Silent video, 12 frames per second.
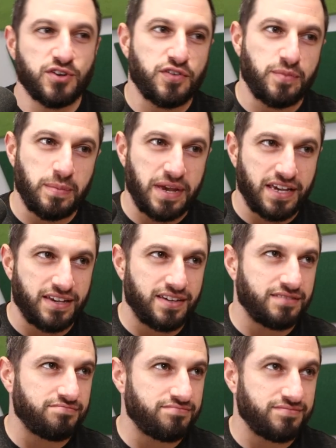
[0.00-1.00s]
so you've been
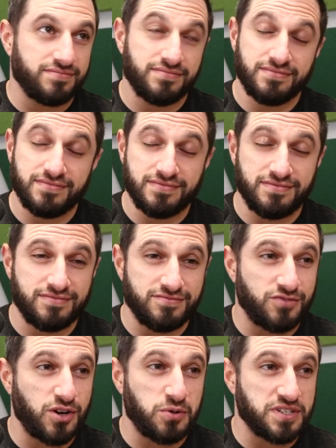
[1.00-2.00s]
making
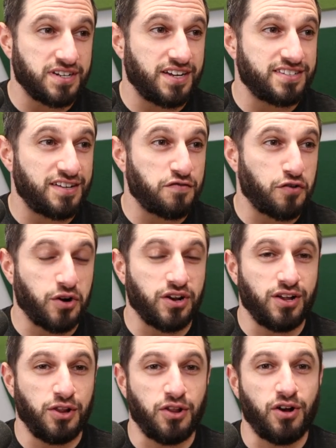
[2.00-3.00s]
once content
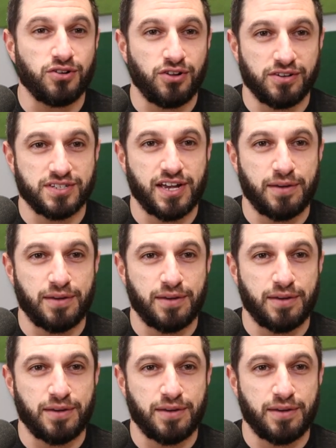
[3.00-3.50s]
for a long, long